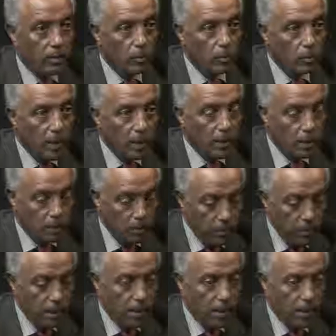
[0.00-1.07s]
What it
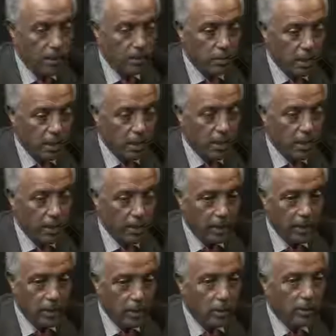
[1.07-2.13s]
means is basically
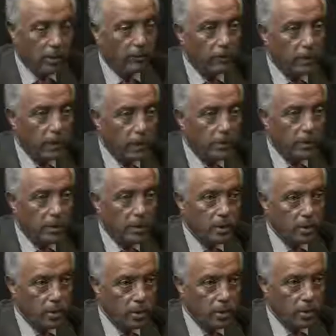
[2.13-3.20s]
it's not even limited
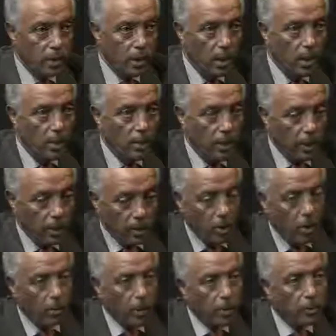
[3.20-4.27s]
just
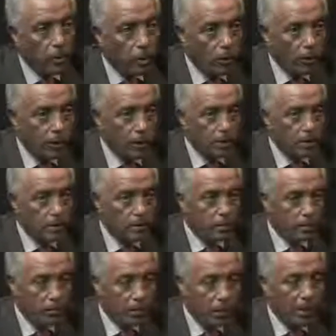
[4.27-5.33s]
economic progress,
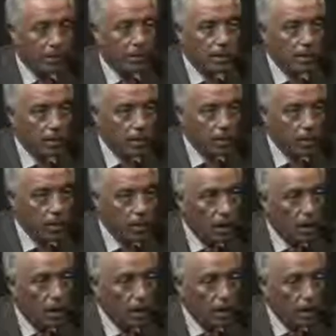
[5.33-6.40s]
but it is
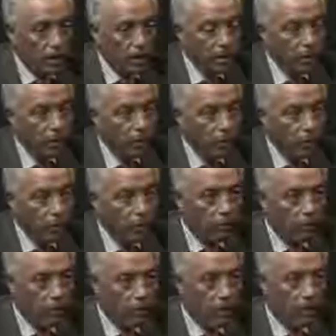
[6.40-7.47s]

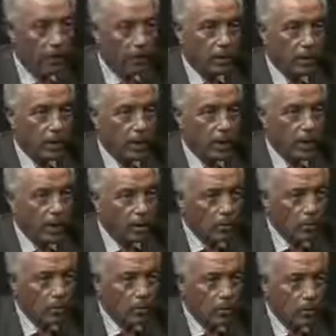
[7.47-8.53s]
involving
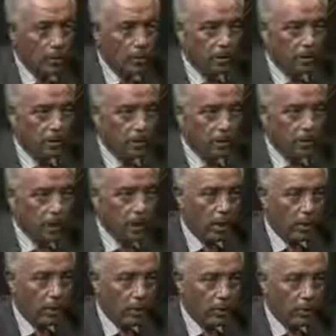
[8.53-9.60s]
accountability of the local
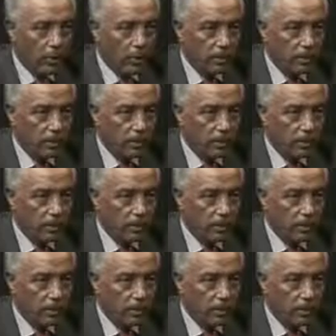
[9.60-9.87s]
government.